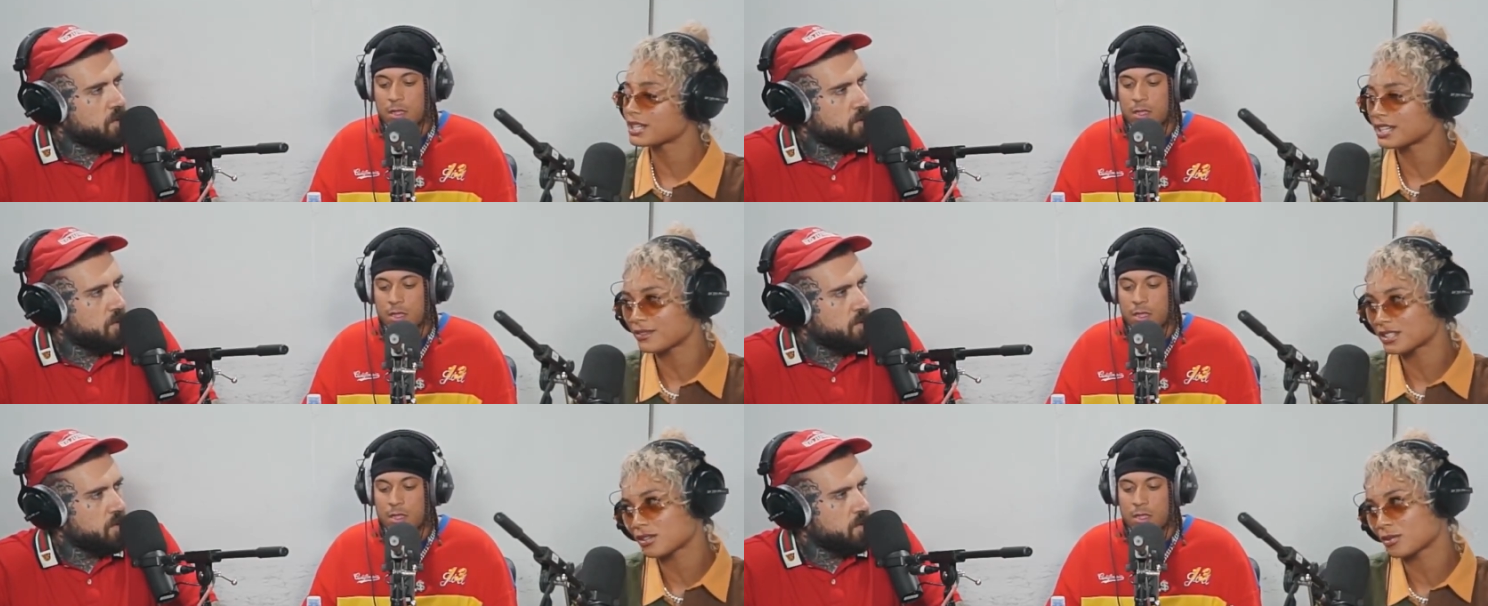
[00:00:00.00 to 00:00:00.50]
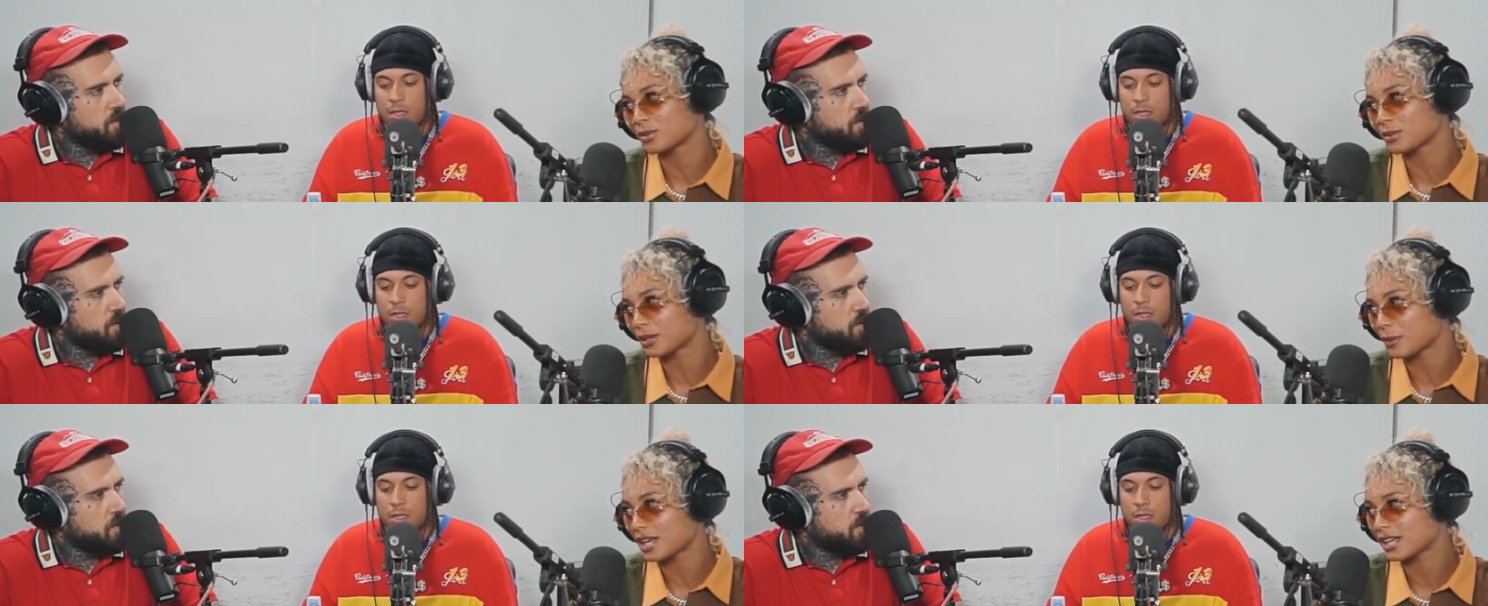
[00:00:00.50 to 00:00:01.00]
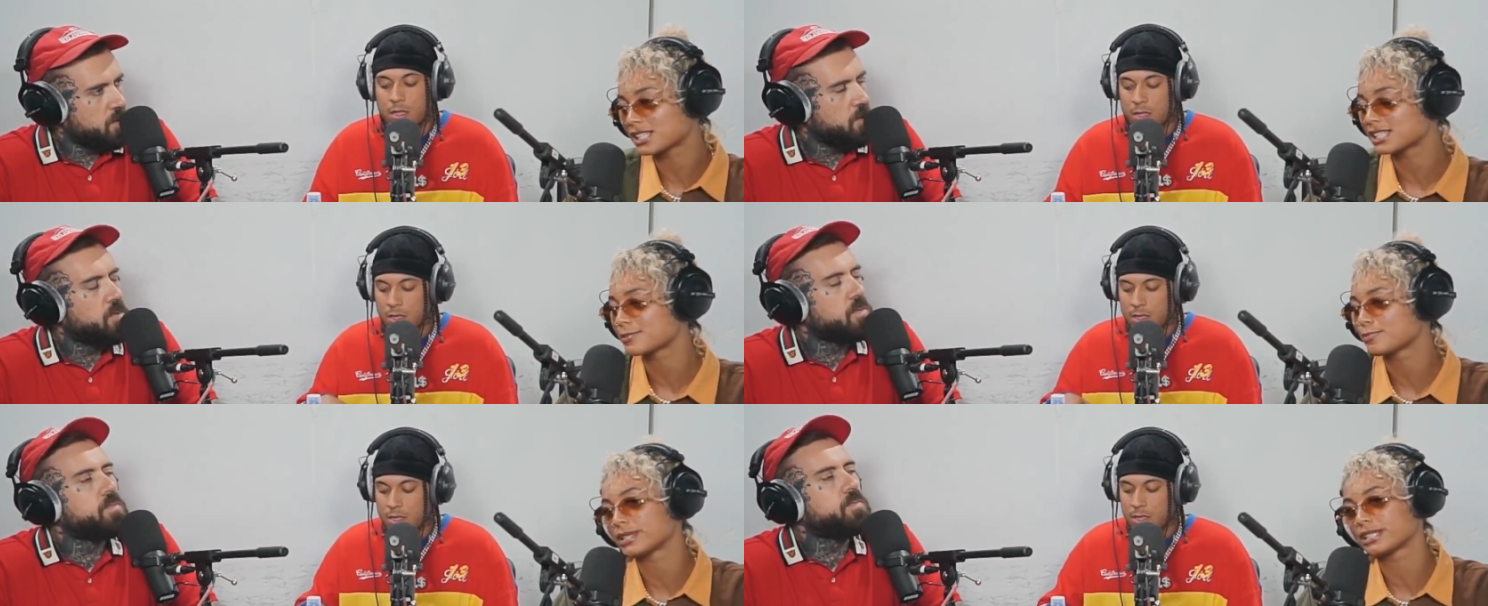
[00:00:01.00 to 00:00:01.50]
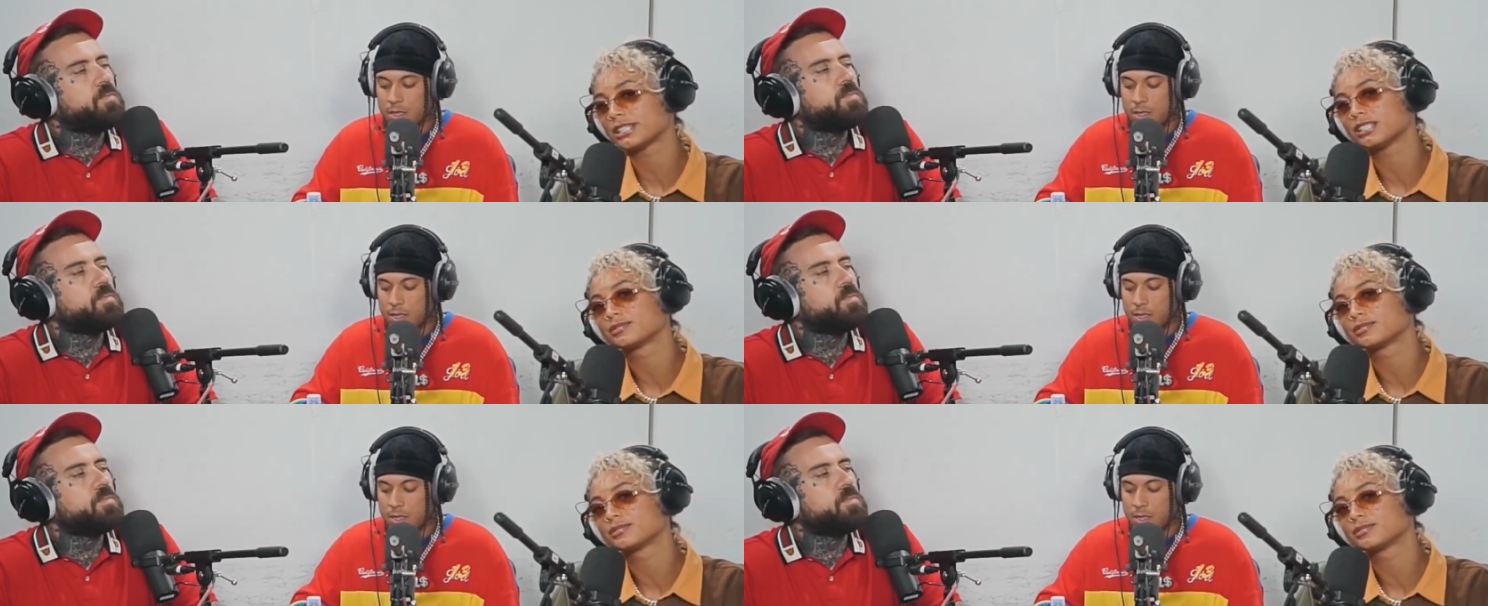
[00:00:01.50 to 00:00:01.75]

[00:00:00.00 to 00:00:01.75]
Speaker 1: He never told me what it was, but.